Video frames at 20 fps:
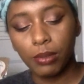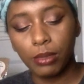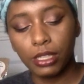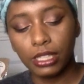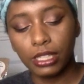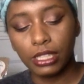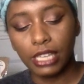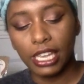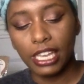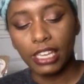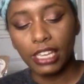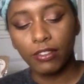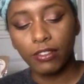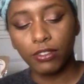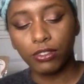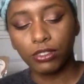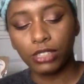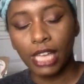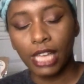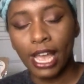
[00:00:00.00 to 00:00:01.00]
of been laying
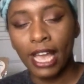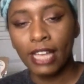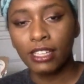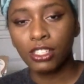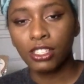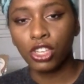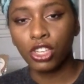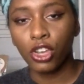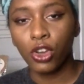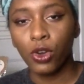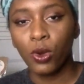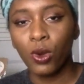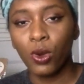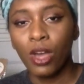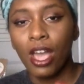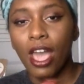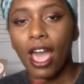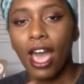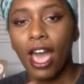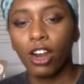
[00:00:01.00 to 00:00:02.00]
flat, so
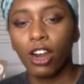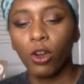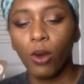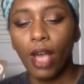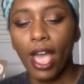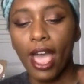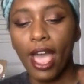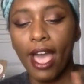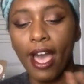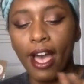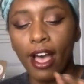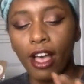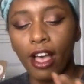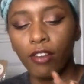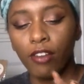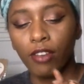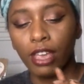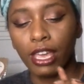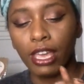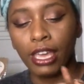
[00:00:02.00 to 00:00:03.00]
I don't have
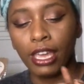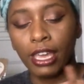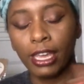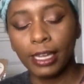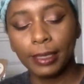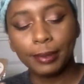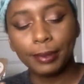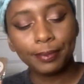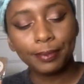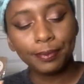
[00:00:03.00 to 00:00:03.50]
a